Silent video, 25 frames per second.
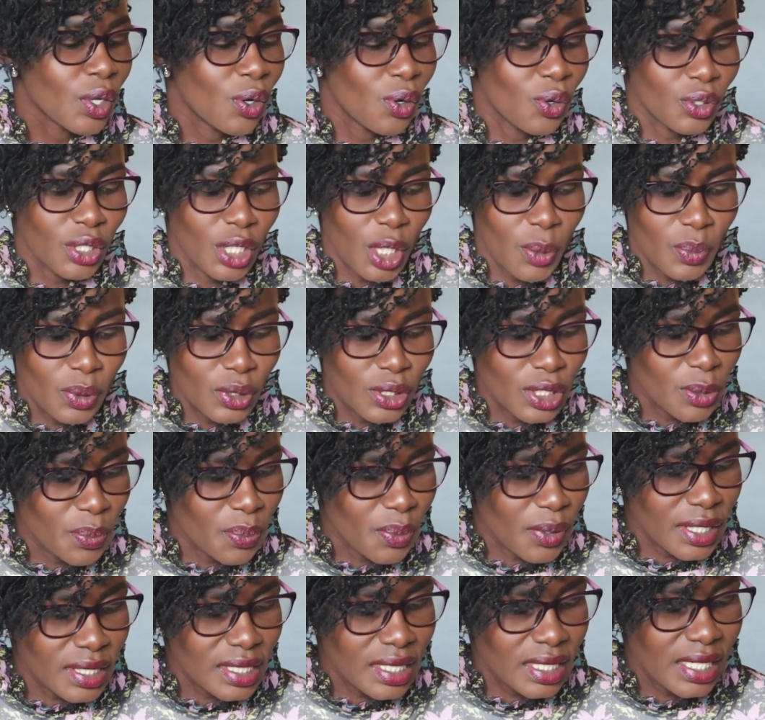or deputy
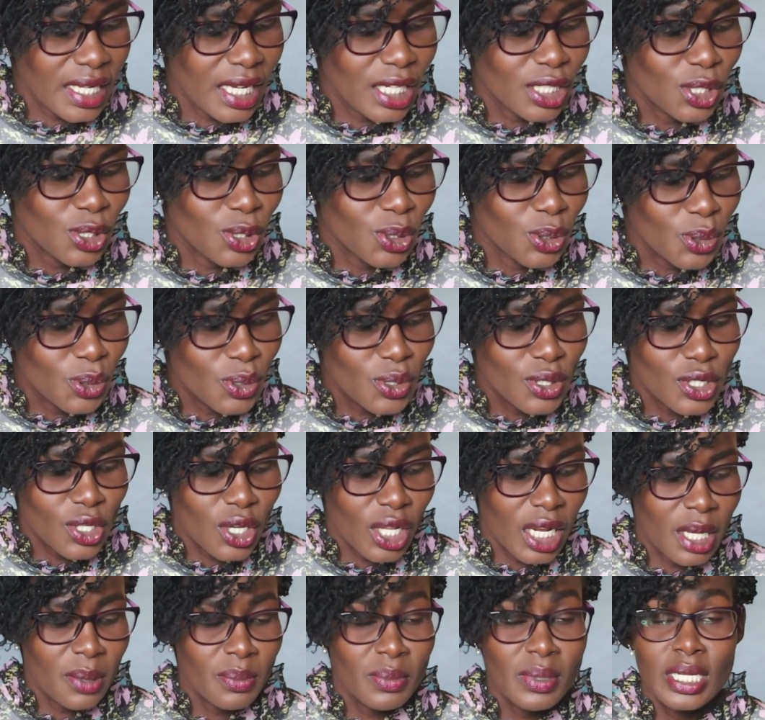president, do
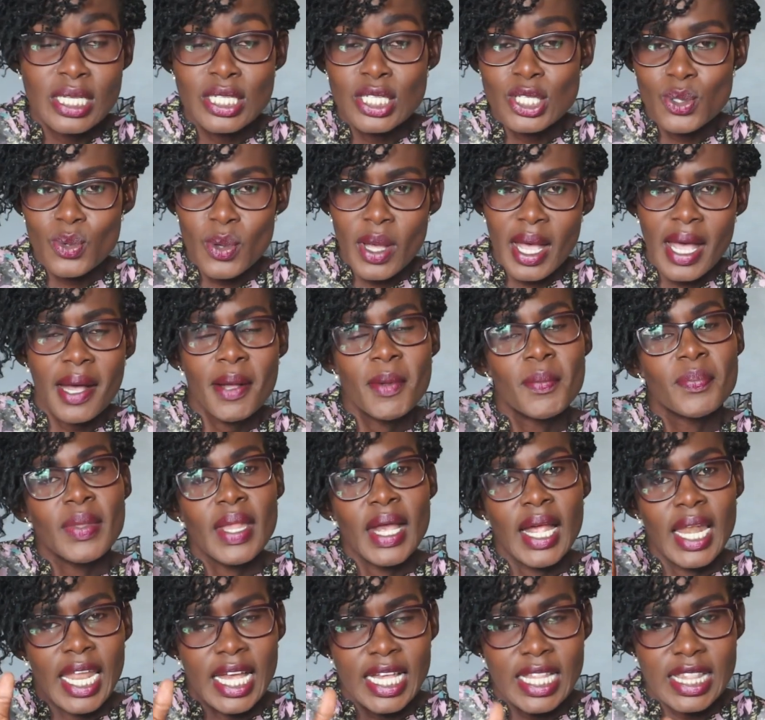solemnly swear,
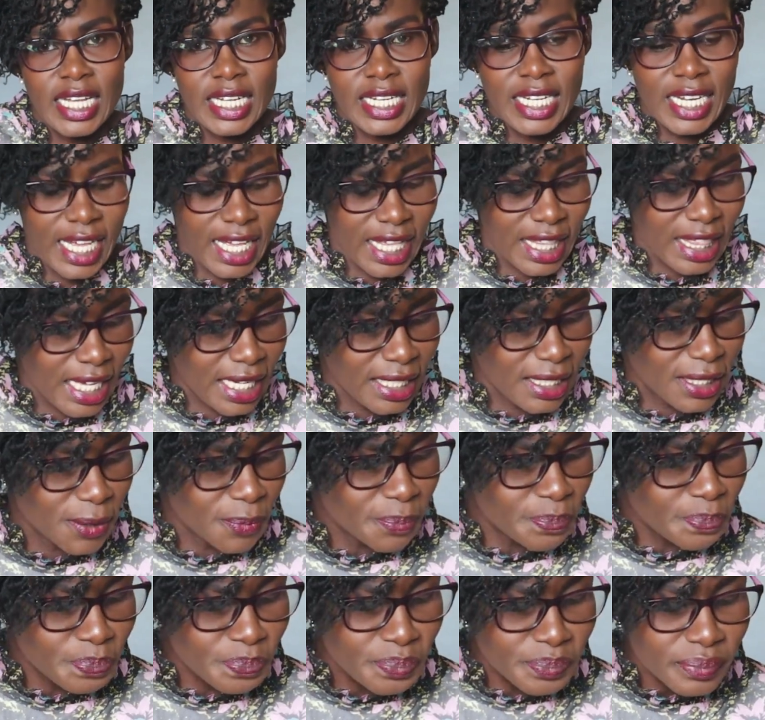like that.
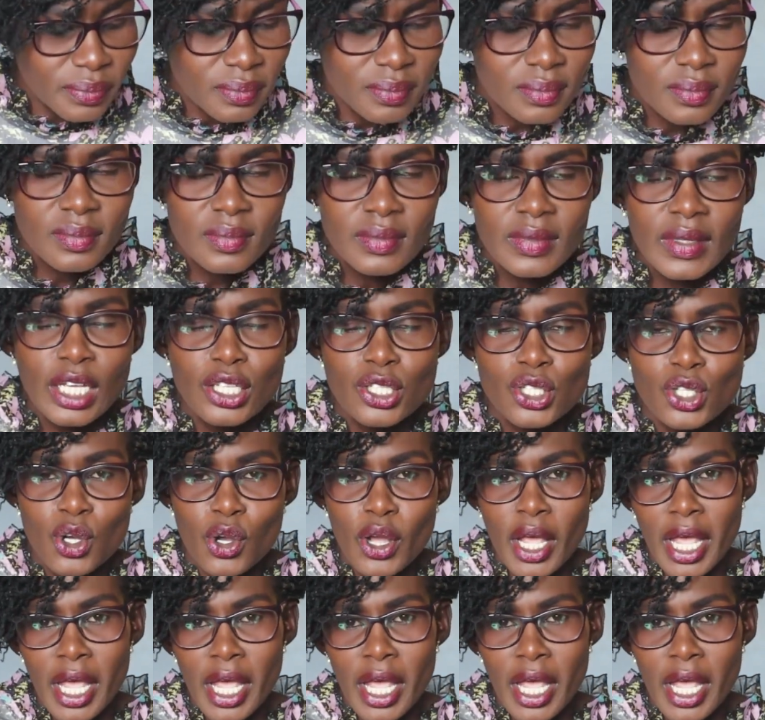So